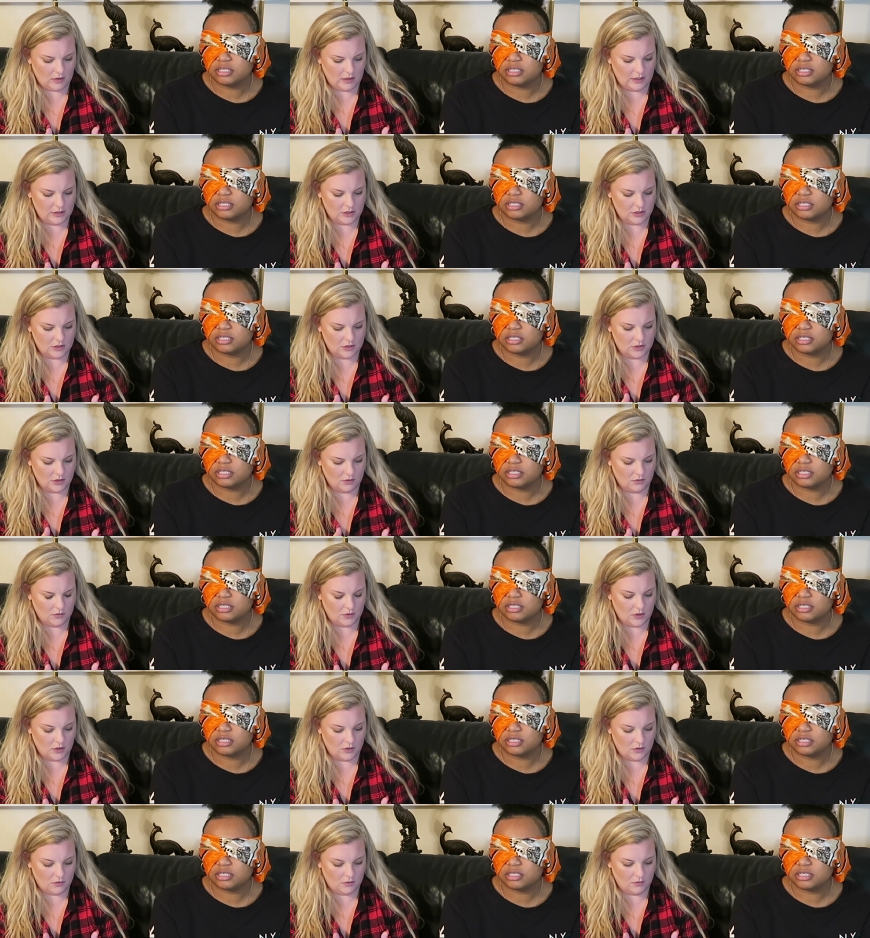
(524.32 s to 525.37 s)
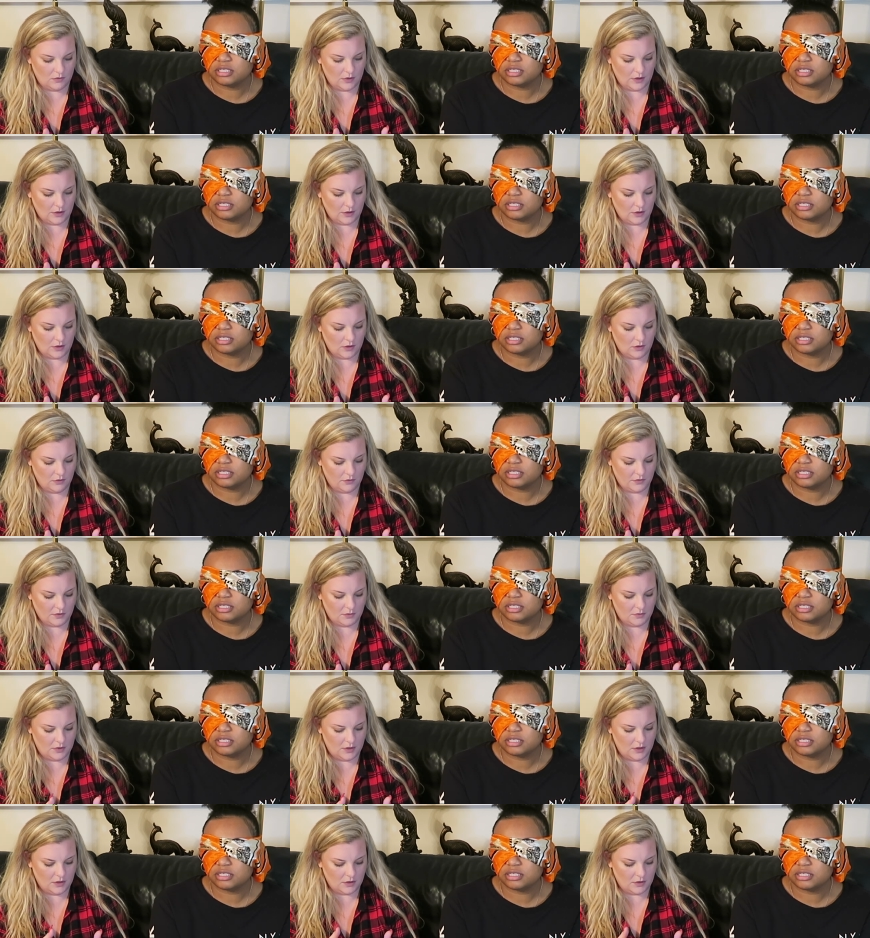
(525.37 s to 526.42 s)
Speaker 1: I just don't know where to go
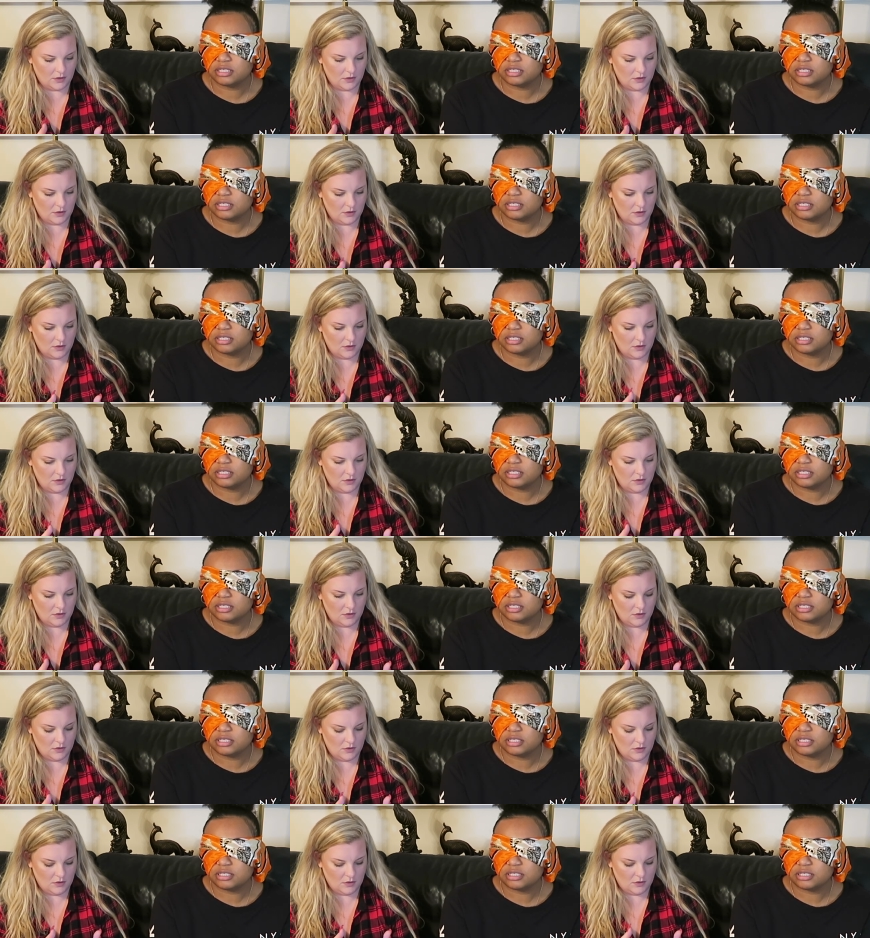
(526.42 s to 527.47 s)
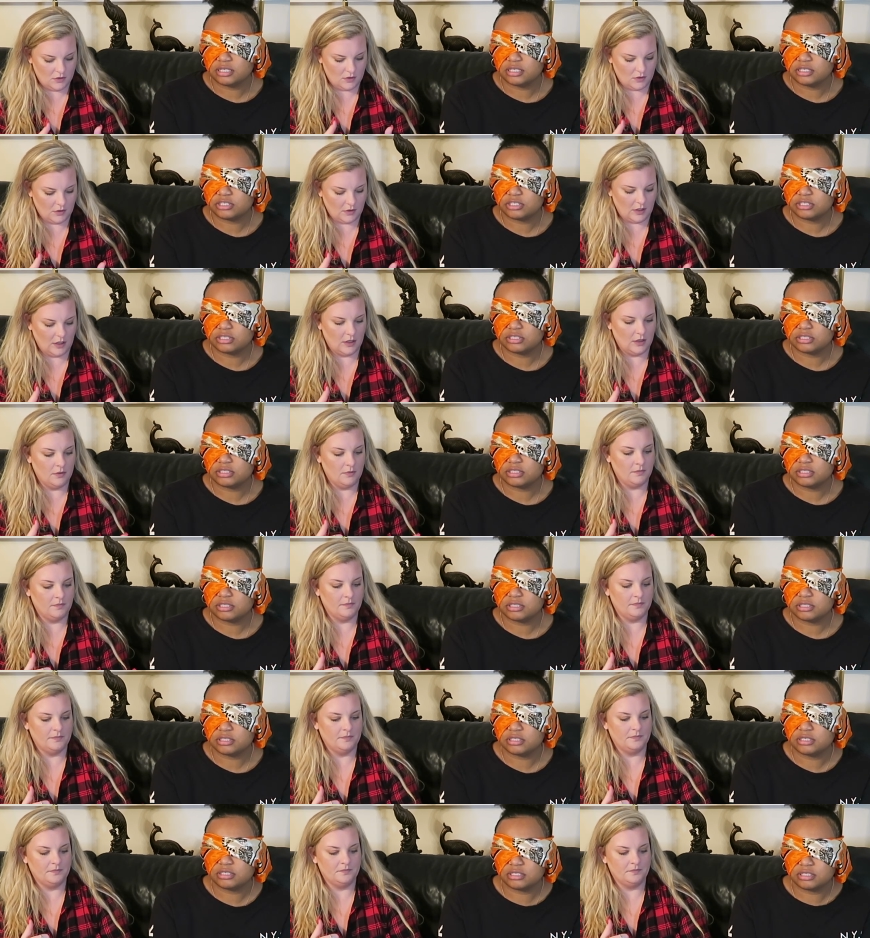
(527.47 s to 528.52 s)
from here. Okay.
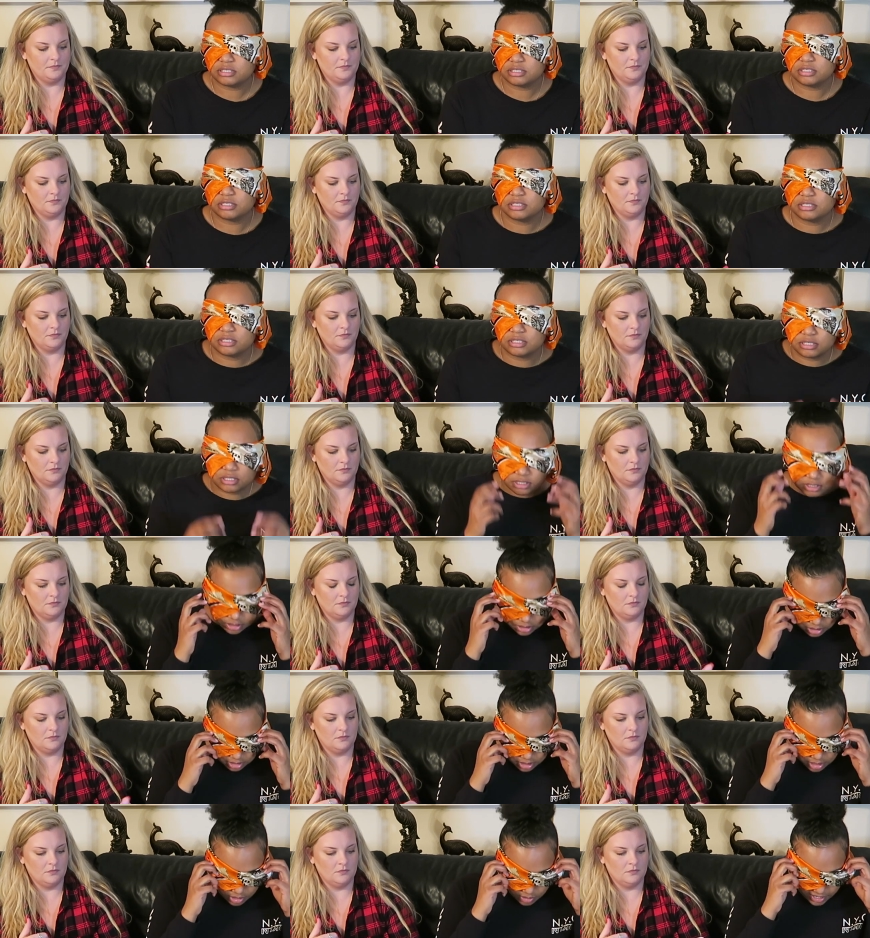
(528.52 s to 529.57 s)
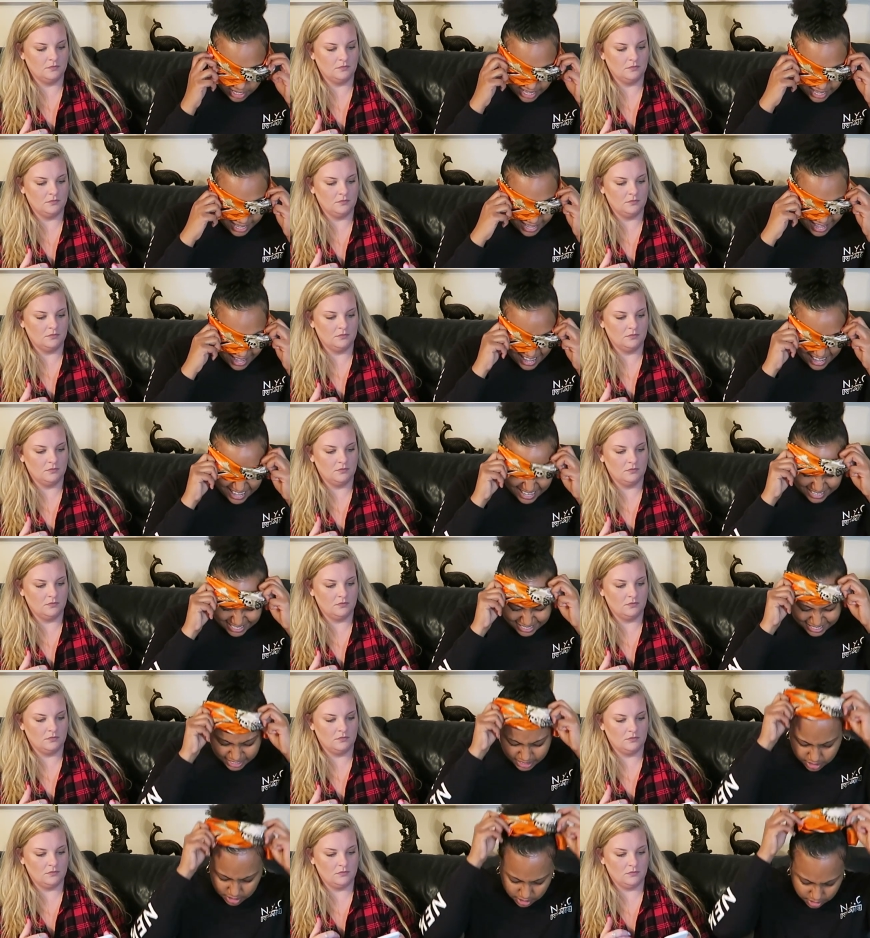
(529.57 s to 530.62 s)
Just... Okay,
Speaker 2: guys.